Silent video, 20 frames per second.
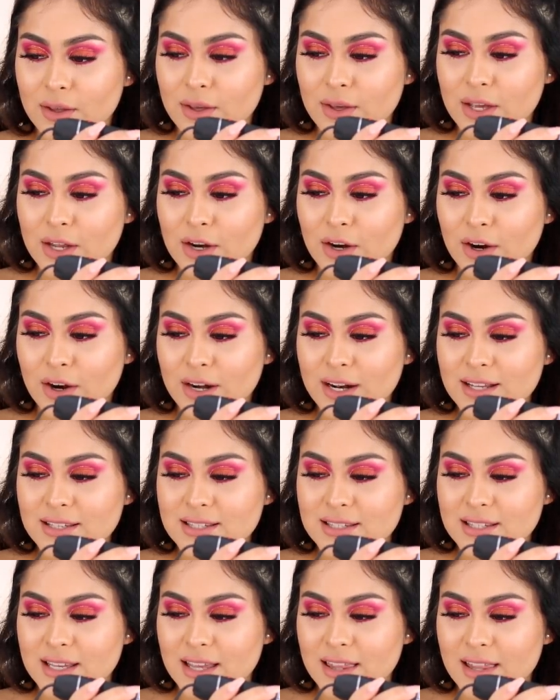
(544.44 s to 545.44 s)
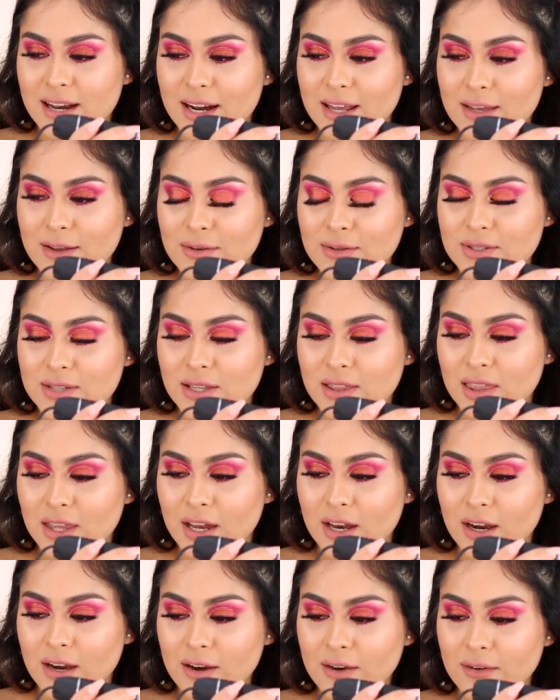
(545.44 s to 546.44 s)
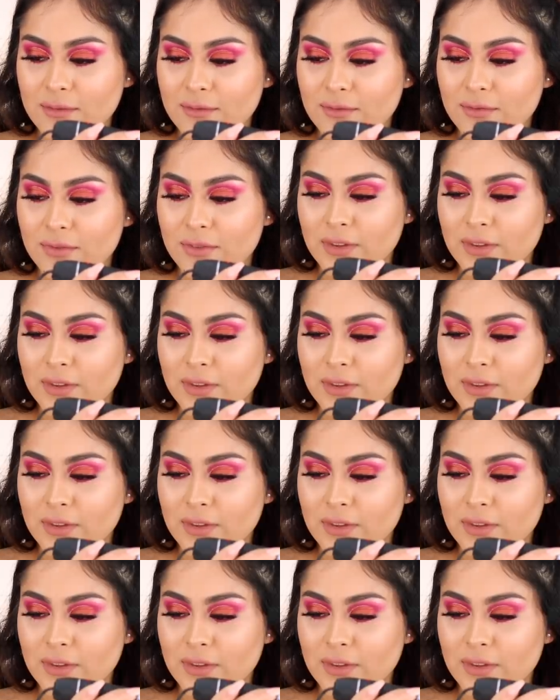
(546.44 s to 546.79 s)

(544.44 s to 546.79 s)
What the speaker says: You can already see that I used it there.